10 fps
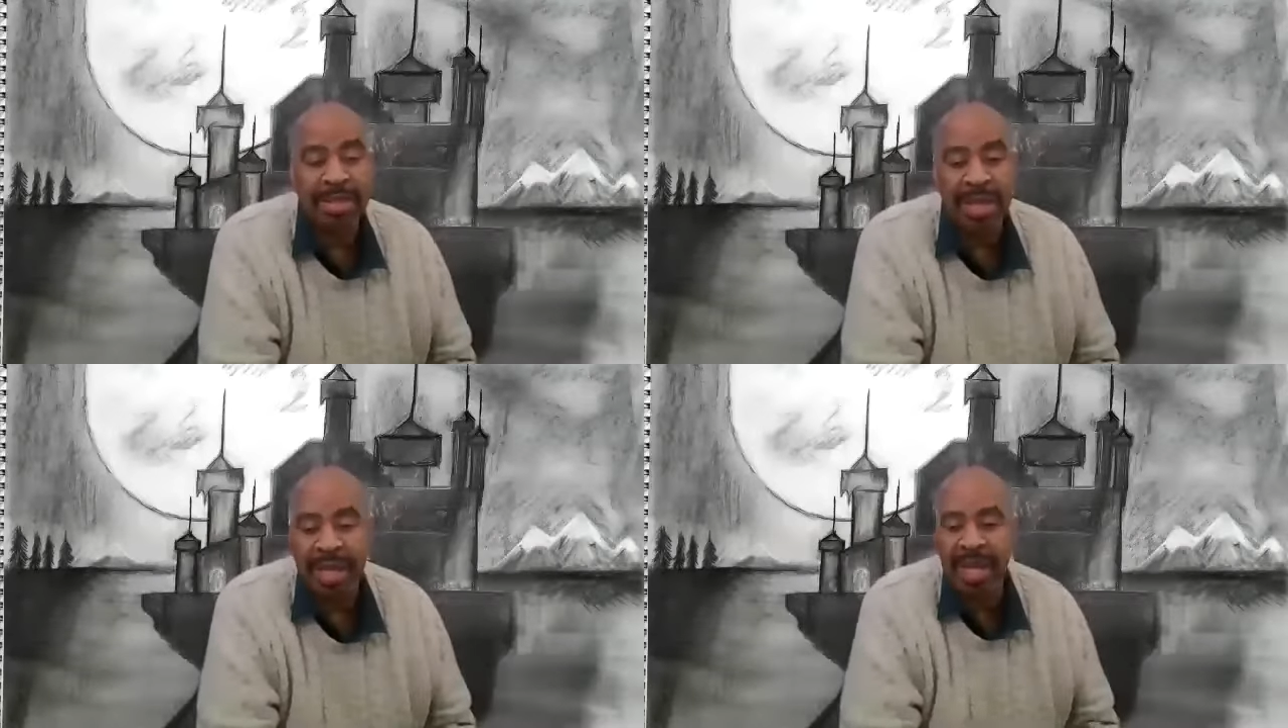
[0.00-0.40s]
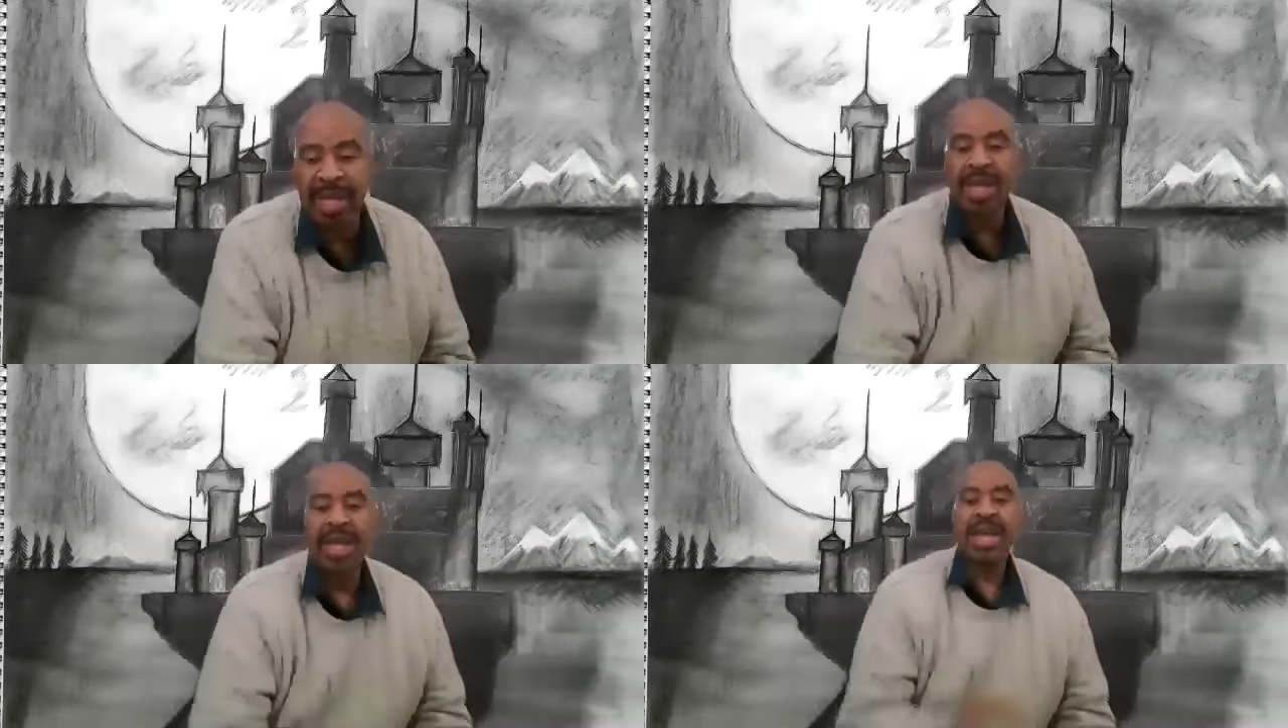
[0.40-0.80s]
can't,
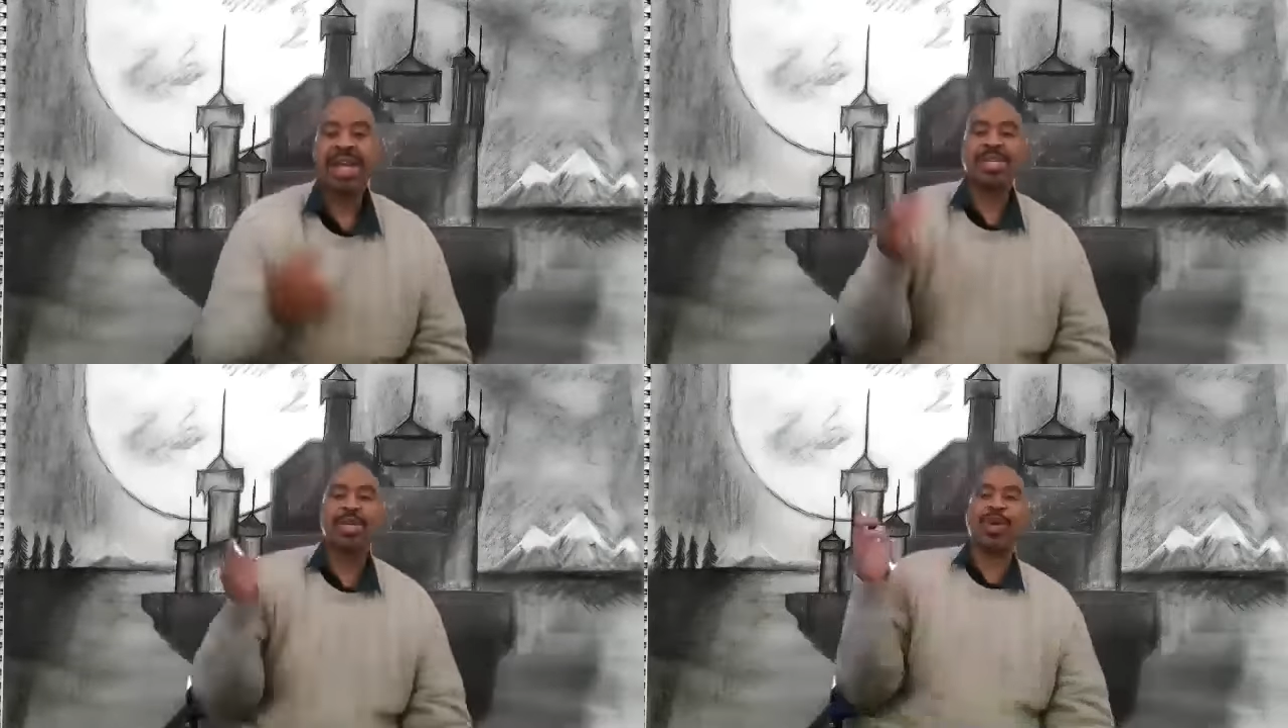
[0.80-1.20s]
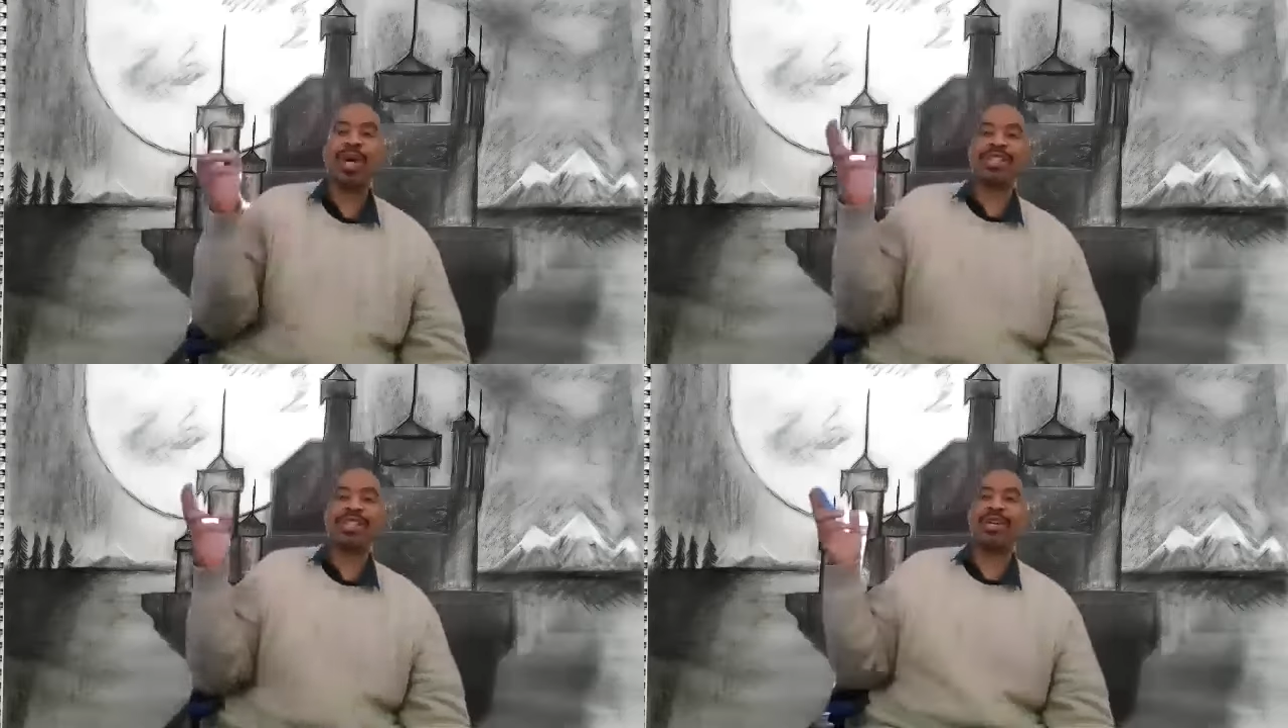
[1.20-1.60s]
like I
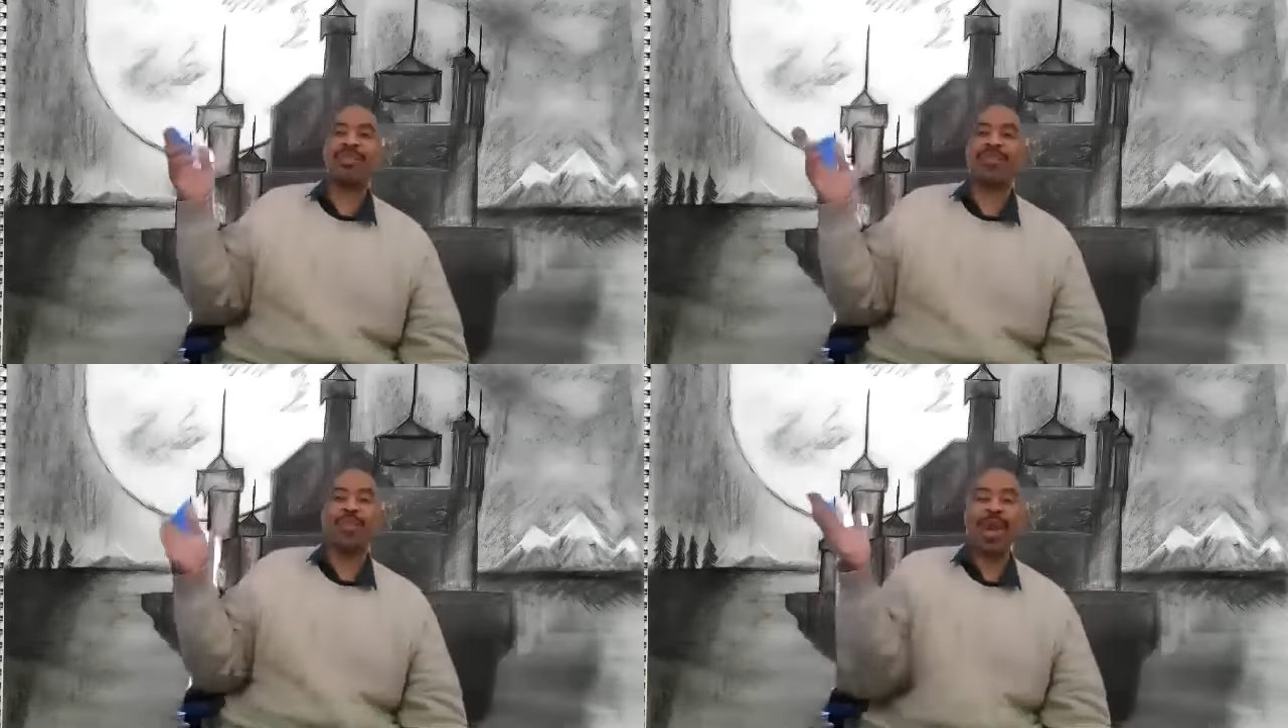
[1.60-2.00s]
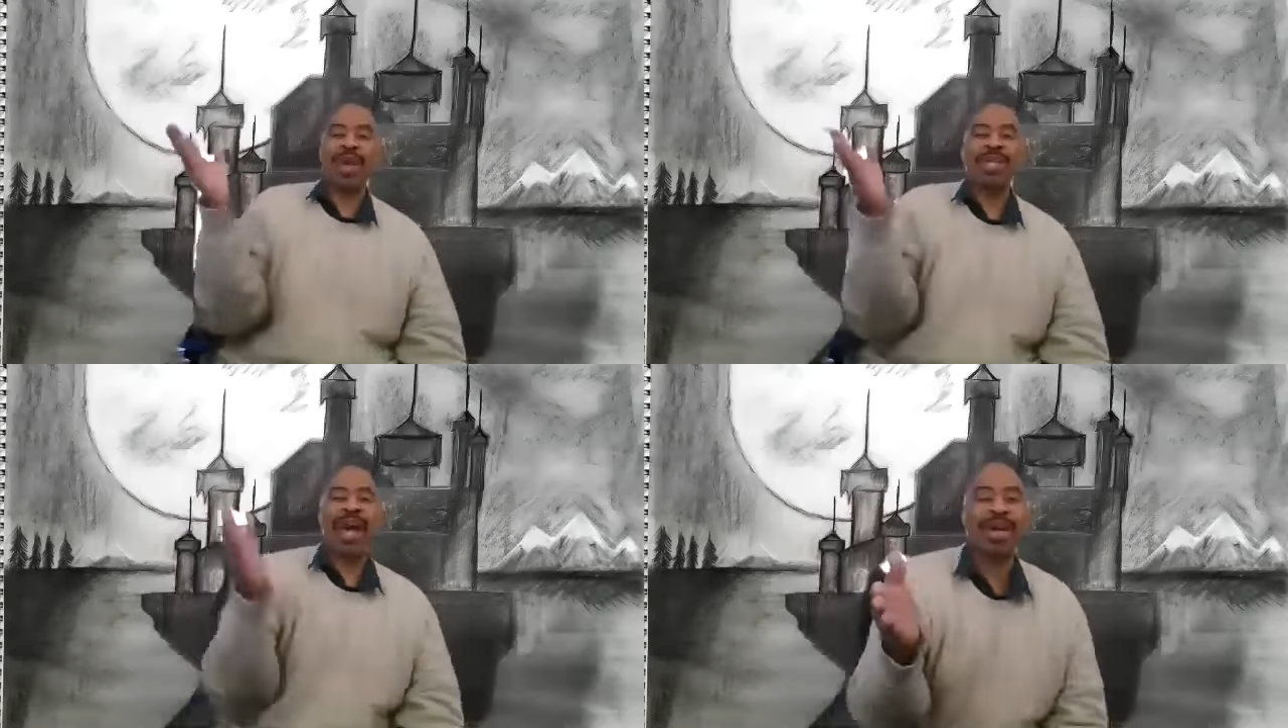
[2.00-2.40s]
said, right now,